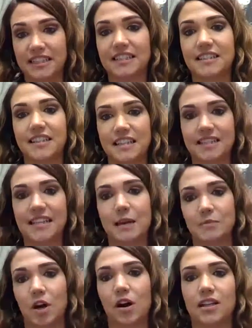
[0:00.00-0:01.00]
It's the
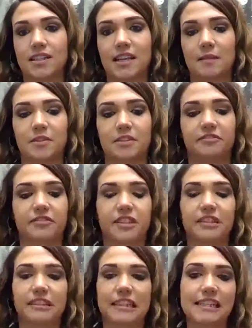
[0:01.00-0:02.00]
same concept of
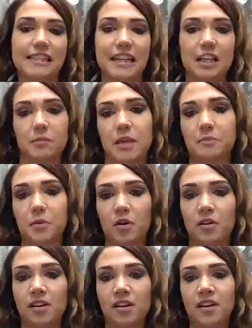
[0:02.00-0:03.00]
listening to
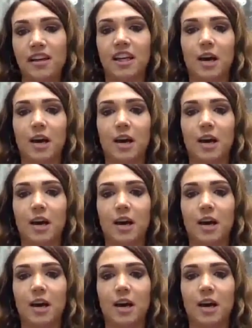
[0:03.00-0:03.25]
people,